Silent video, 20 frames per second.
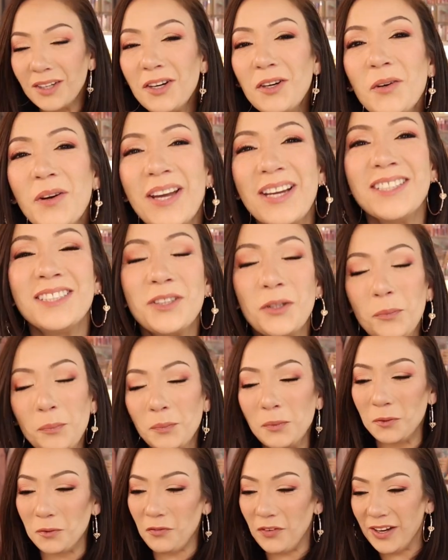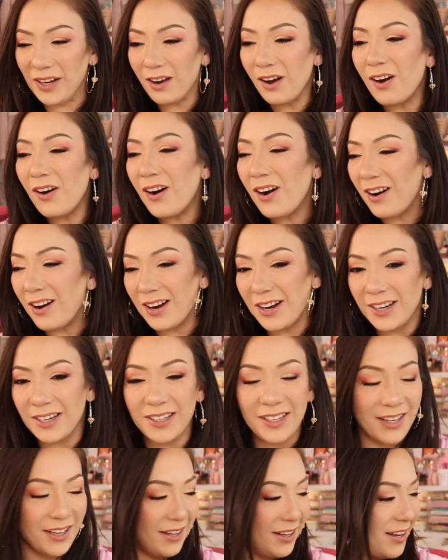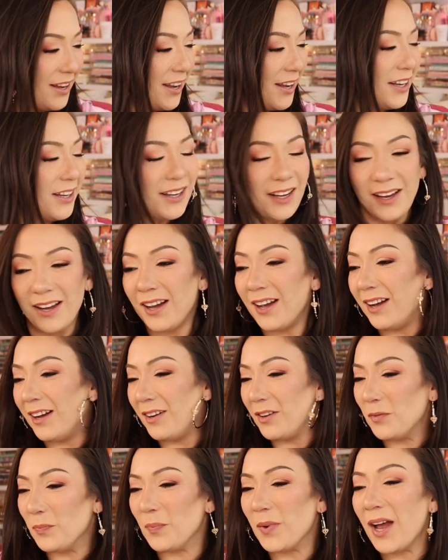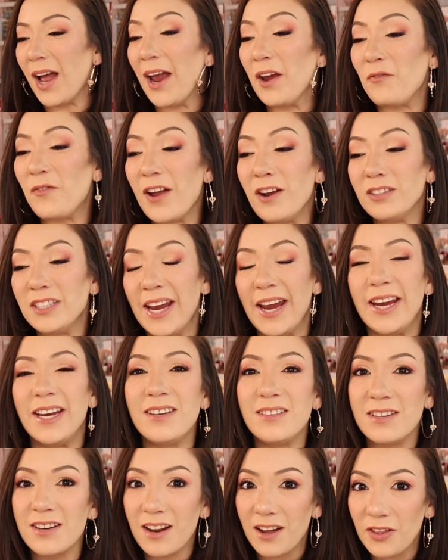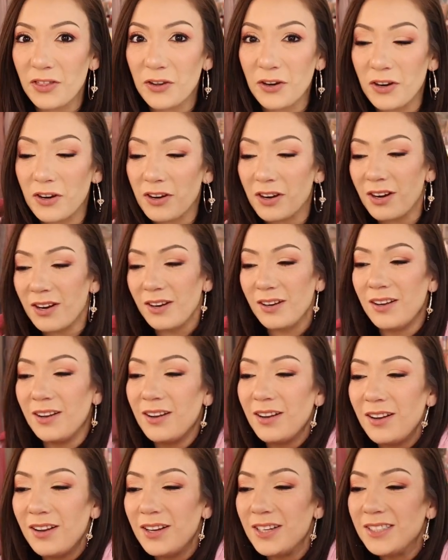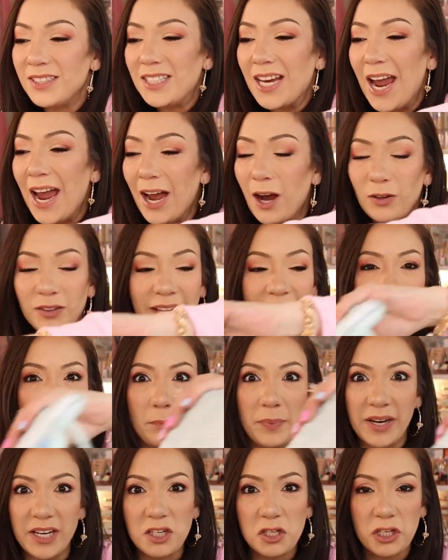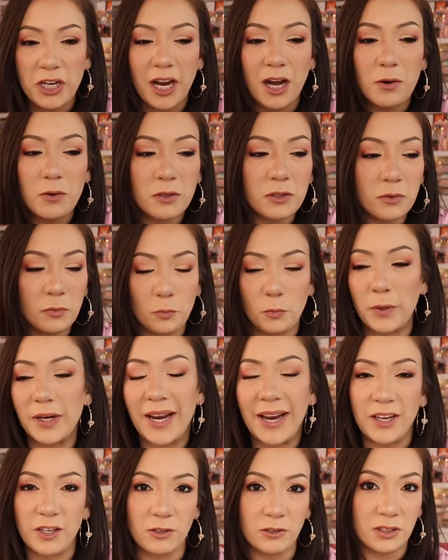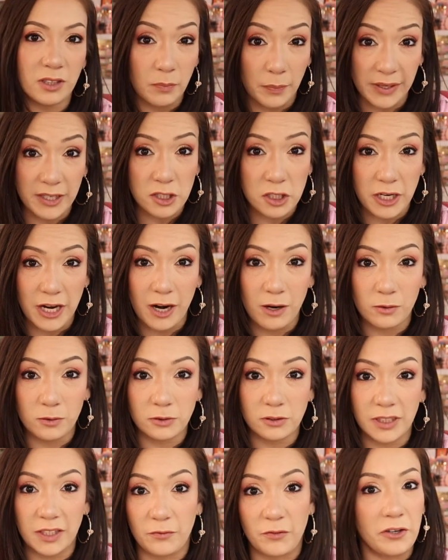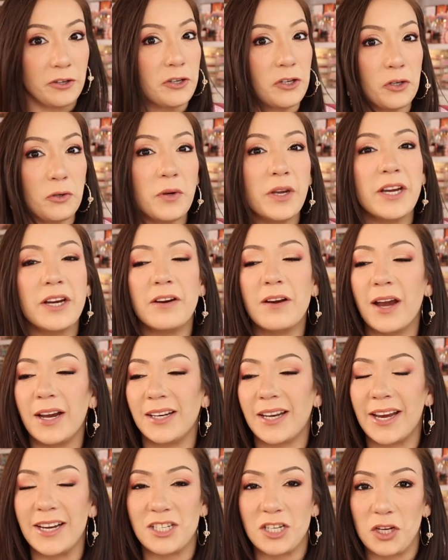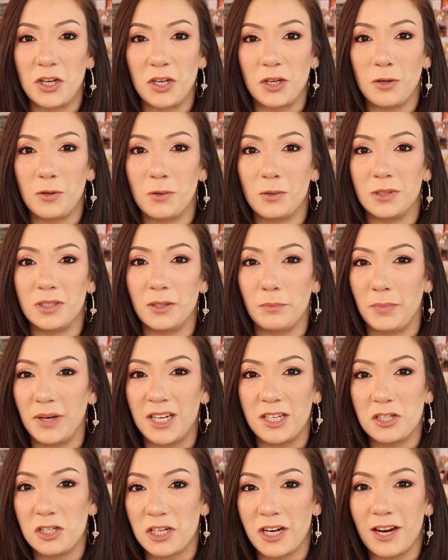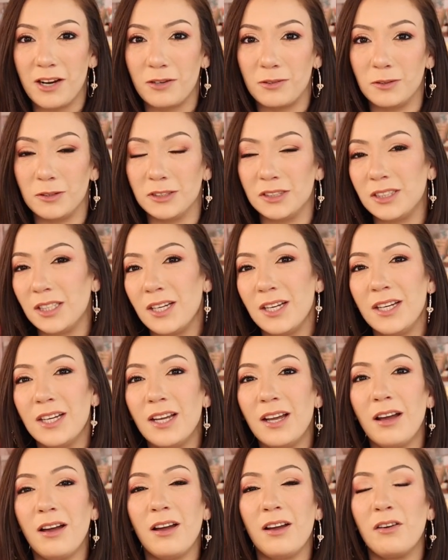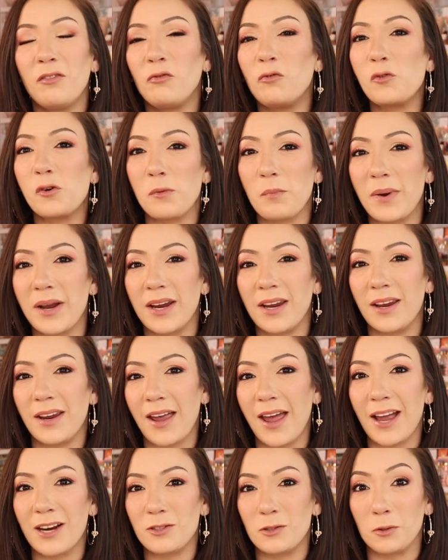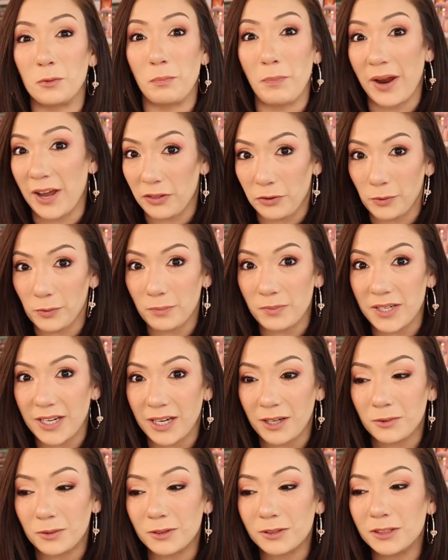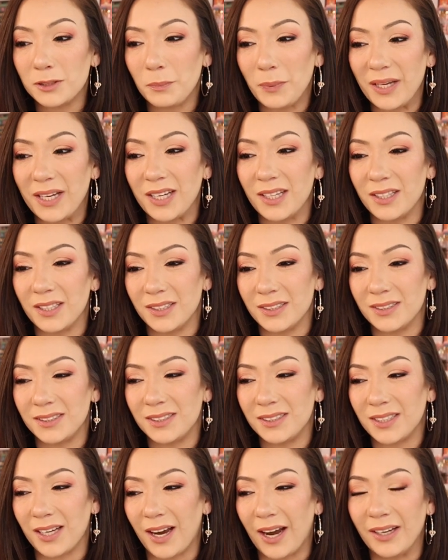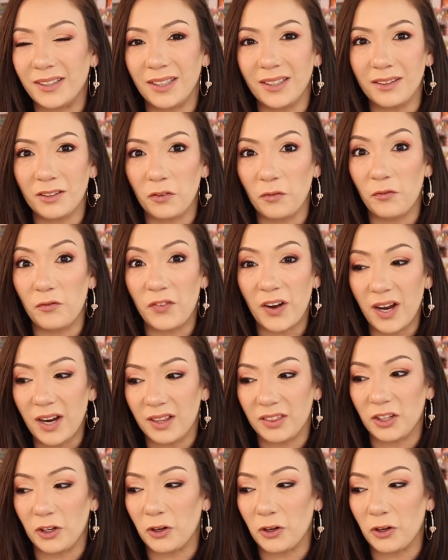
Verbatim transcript: Okay, so moving on. Um, I found another towel, like a beach towel. What I use the beach towels. If you're new here, I like to use beach towels uh, for my actual bathroom towels because I think they're fun.